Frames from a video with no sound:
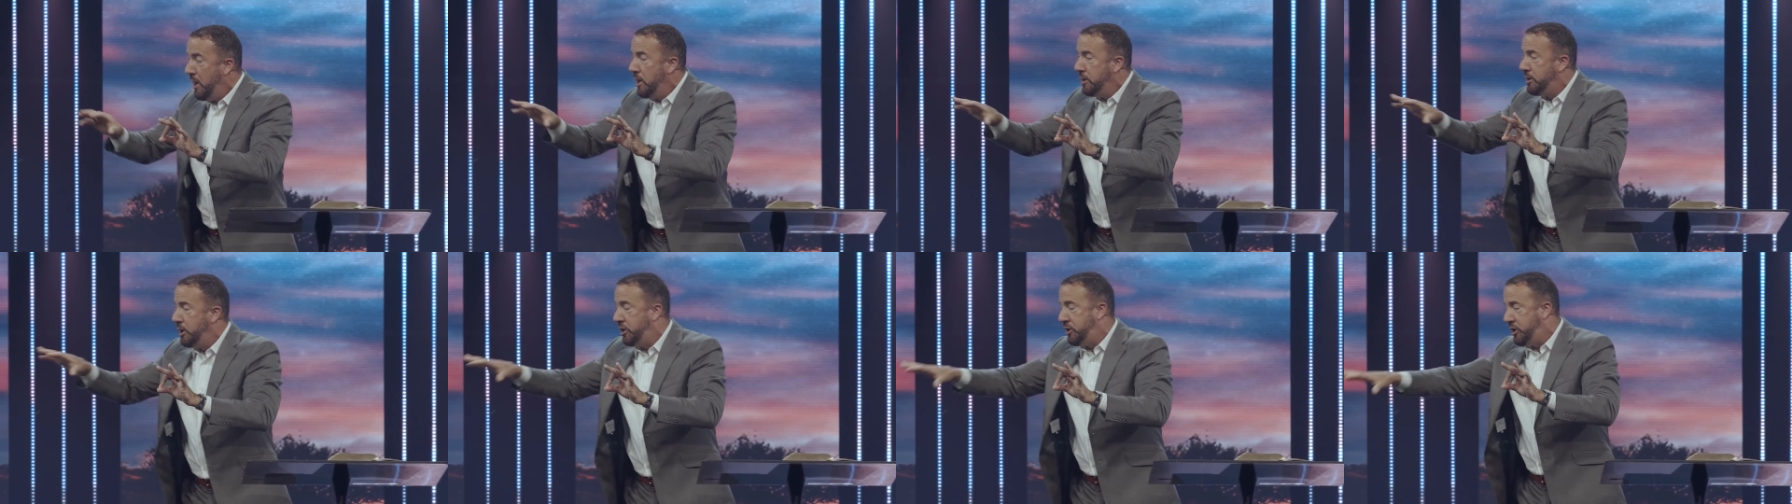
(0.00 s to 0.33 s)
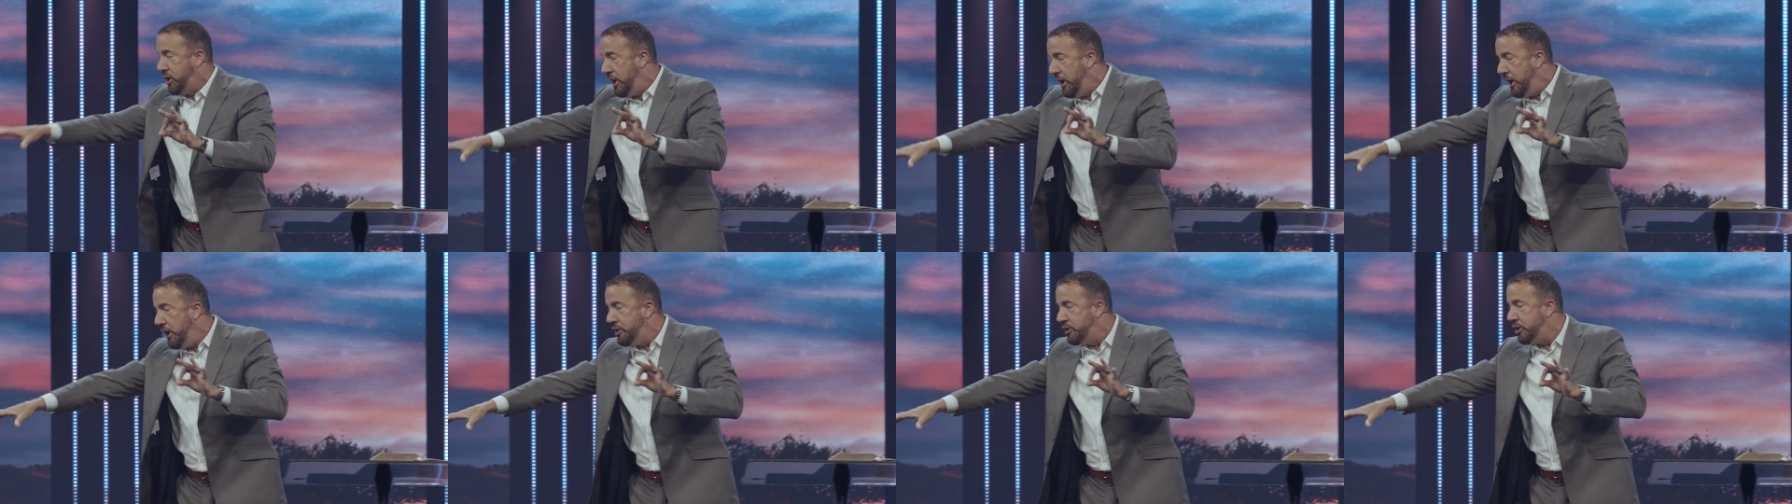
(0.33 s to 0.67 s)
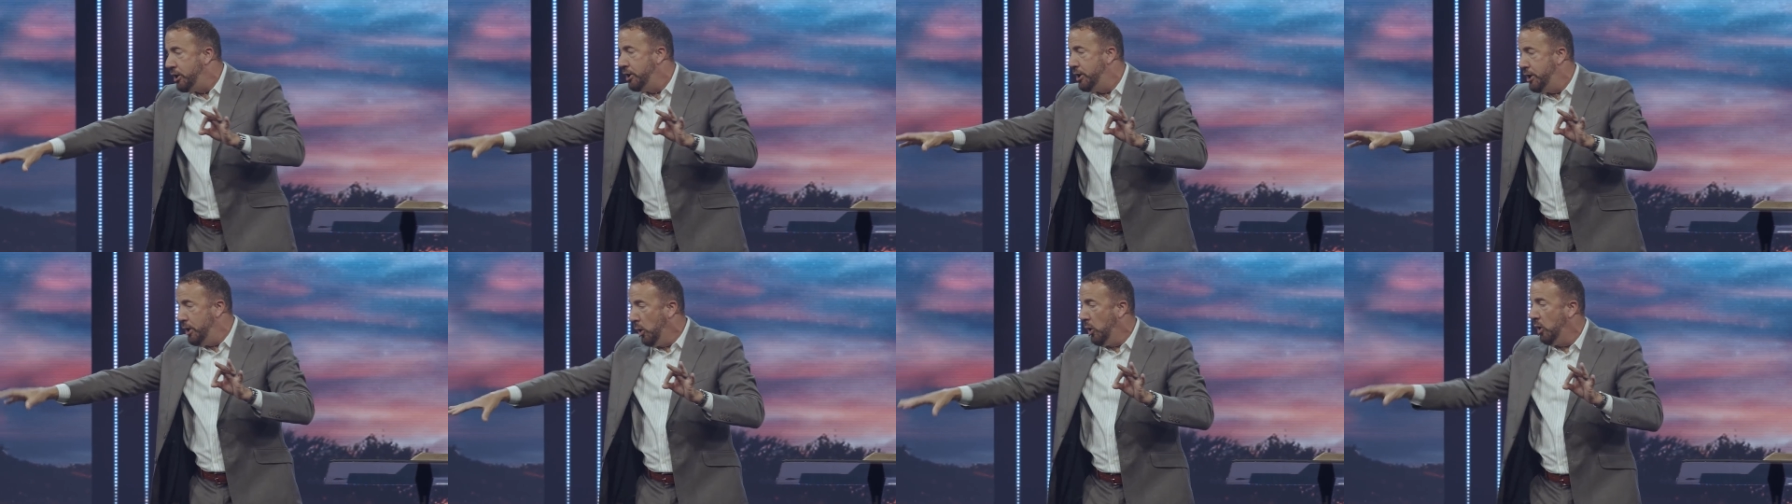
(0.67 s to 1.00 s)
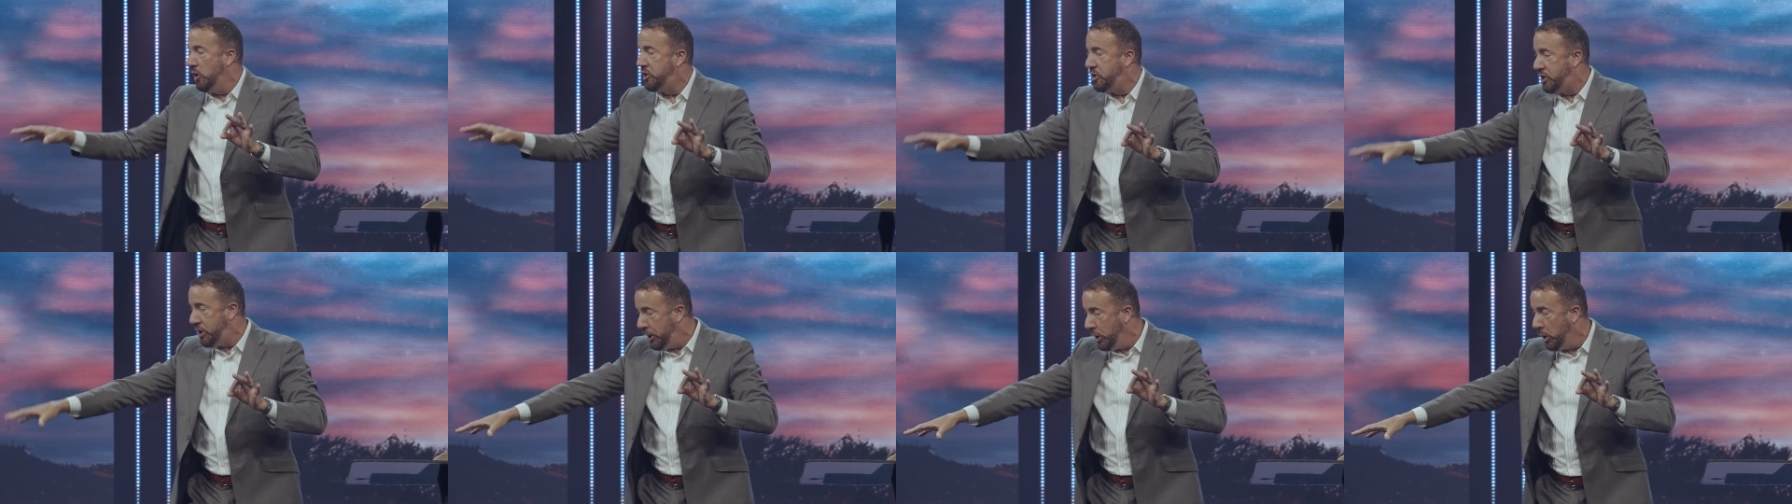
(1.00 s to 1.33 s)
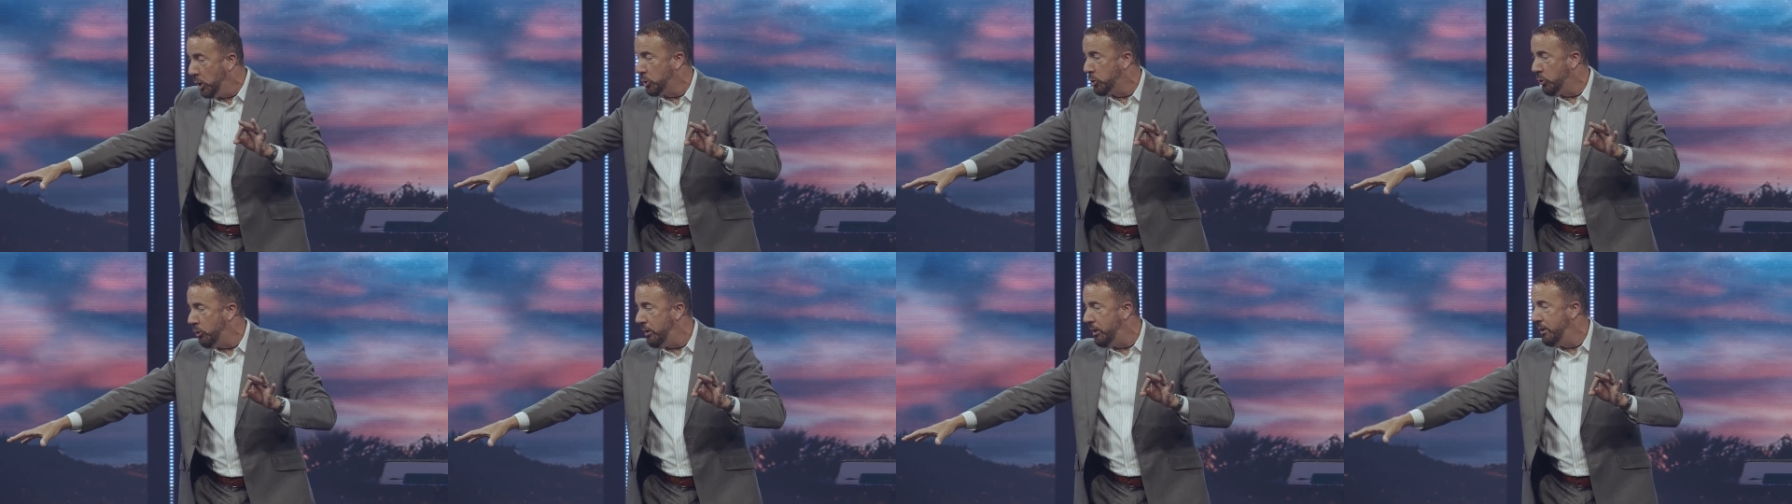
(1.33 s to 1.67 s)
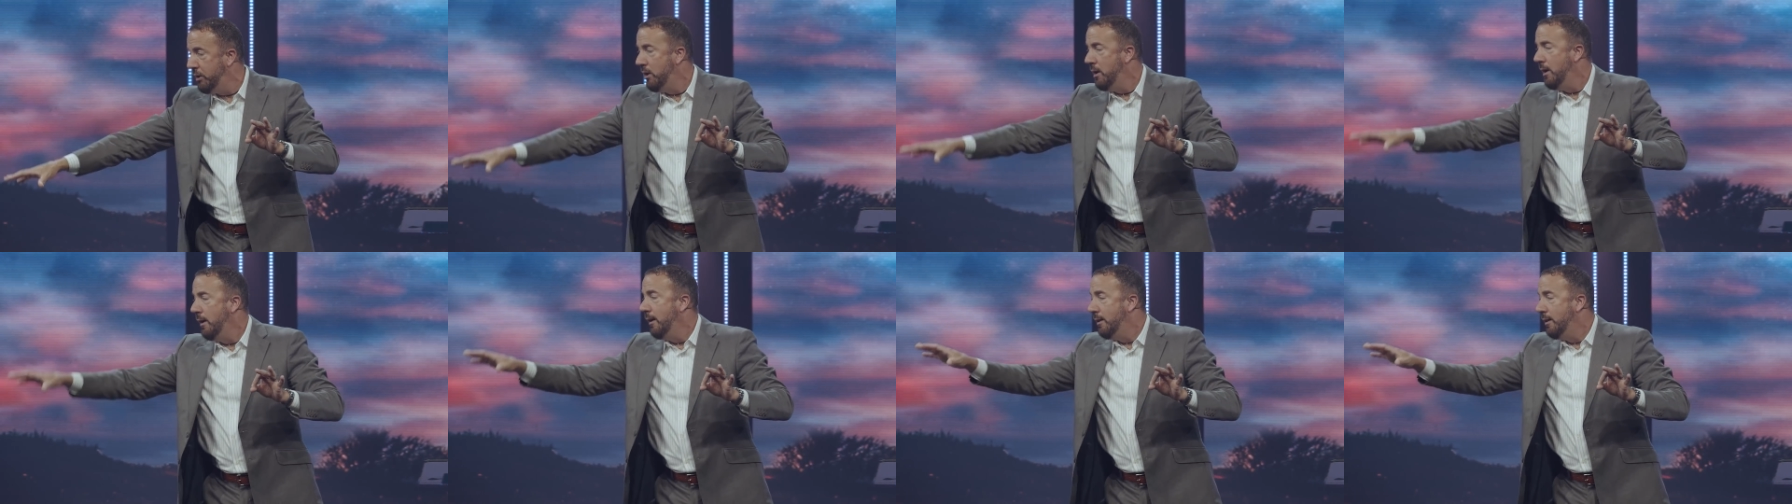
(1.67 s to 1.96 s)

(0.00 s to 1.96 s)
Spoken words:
to teach your children